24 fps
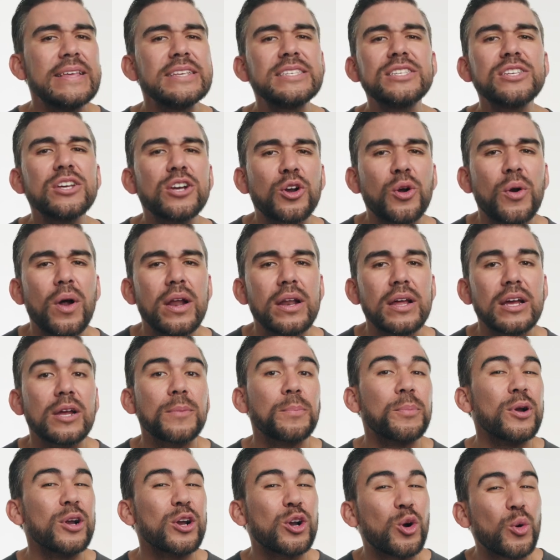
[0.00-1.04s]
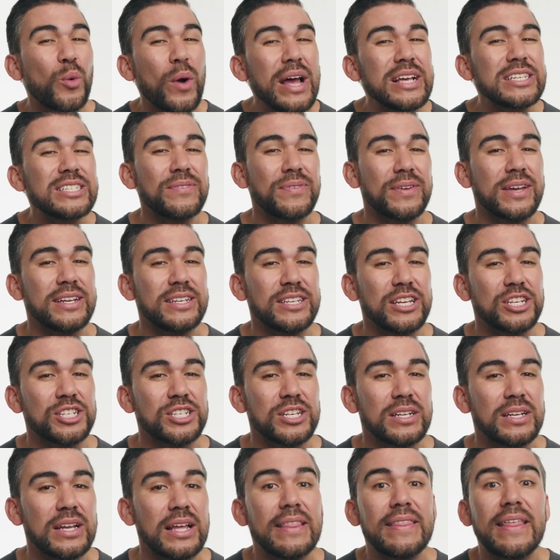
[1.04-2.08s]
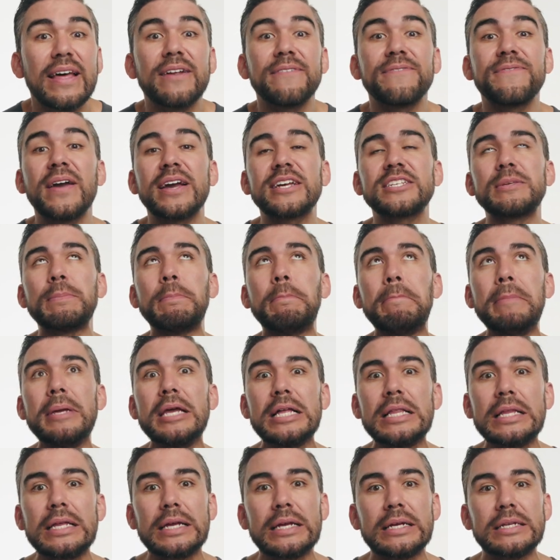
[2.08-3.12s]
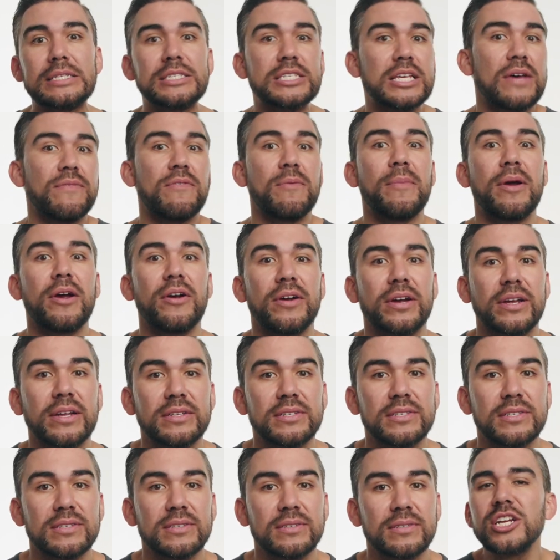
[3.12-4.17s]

This is a chronic, progressive condition that affects millions of Americans.